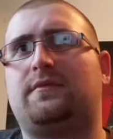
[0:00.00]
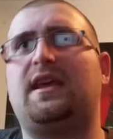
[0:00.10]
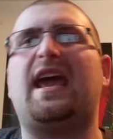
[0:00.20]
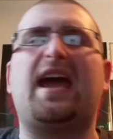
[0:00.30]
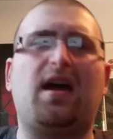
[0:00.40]

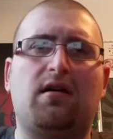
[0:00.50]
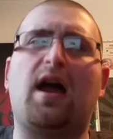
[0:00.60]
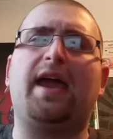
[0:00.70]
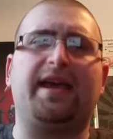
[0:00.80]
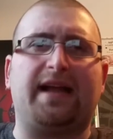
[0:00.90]
Yeah,
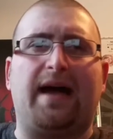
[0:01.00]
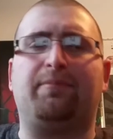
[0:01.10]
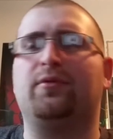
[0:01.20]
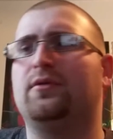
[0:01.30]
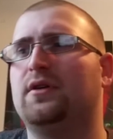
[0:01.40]
I hate
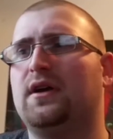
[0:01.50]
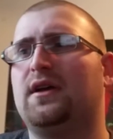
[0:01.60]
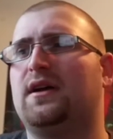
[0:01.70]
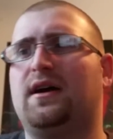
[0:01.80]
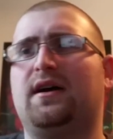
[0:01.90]
Apple
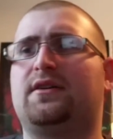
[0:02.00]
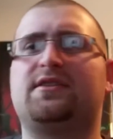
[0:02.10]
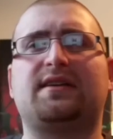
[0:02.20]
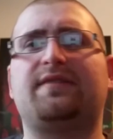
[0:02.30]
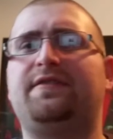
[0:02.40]

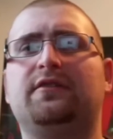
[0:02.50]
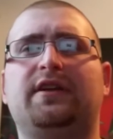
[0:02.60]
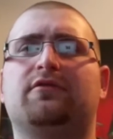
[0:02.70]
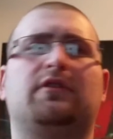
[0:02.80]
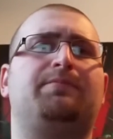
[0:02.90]
because I feel
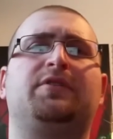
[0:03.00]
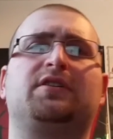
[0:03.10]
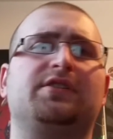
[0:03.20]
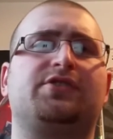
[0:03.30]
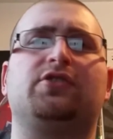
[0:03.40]
they rip the
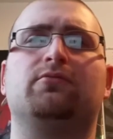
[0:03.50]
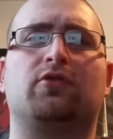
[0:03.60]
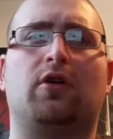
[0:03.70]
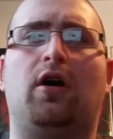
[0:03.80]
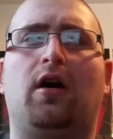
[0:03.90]

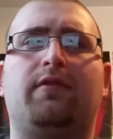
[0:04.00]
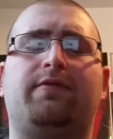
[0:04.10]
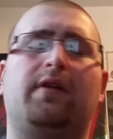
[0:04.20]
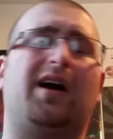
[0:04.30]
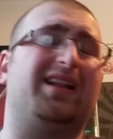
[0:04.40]
consumer
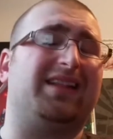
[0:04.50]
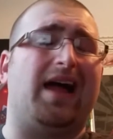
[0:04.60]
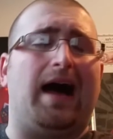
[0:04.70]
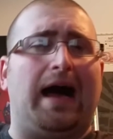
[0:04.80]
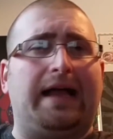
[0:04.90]
off a
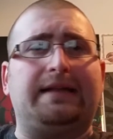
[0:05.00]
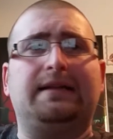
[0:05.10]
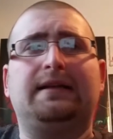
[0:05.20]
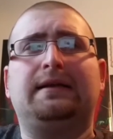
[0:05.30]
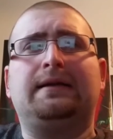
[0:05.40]
lot.
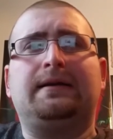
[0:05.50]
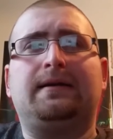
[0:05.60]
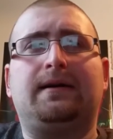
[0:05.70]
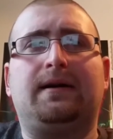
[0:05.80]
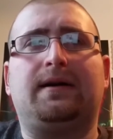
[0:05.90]

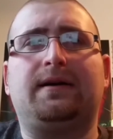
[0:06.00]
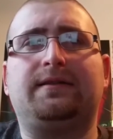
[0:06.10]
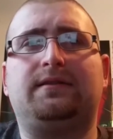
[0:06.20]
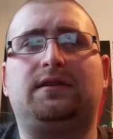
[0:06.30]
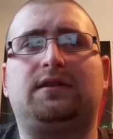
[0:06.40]

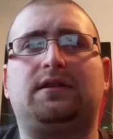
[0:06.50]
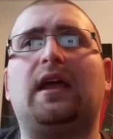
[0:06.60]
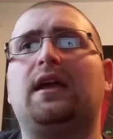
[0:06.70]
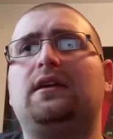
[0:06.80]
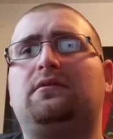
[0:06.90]

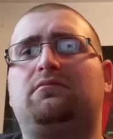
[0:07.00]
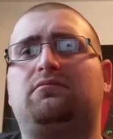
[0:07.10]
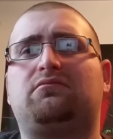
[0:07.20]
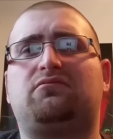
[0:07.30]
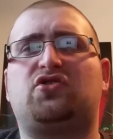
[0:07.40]
They
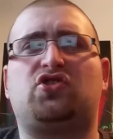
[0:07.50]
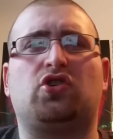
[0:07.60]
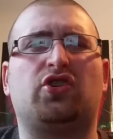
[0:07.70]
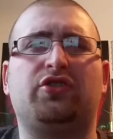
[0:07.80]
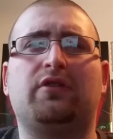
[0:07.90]

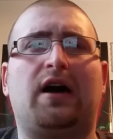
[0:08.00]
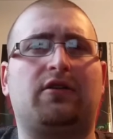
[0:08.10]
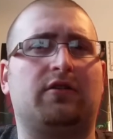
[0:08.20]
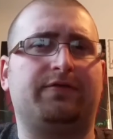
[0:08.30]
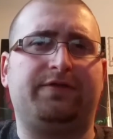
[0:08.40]
short you
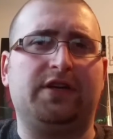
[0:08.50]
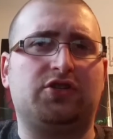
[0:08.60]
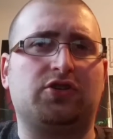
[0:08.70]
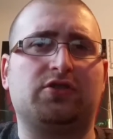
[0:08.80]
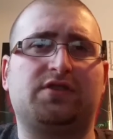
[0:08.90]
out on
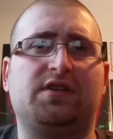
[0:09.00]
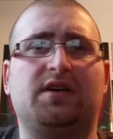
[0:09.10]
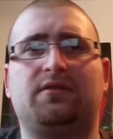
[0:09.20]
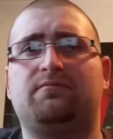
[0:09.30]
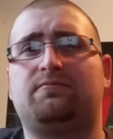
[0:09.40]
features
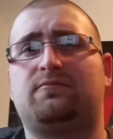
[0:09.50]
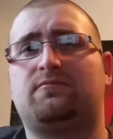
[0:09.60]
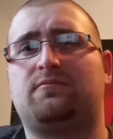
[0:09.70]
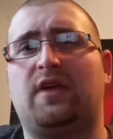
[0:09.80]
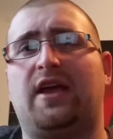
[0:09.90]
that
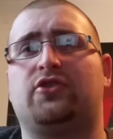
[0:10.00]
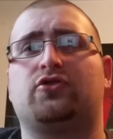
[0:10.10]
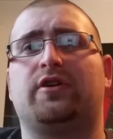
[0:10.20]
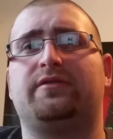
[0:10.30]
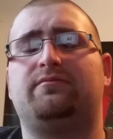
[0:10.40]

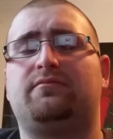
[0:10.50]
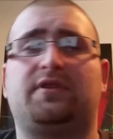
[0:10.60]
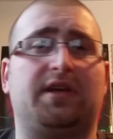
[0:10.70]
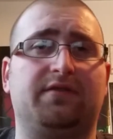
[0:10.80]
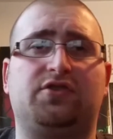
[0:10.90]
Android
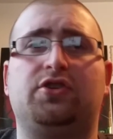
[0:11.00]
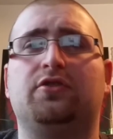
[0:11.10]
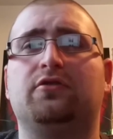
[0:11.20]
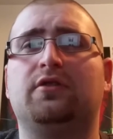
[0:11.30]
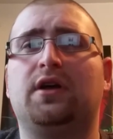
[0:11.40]
gives
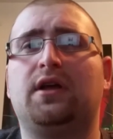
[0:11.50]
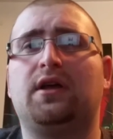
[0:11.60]
you.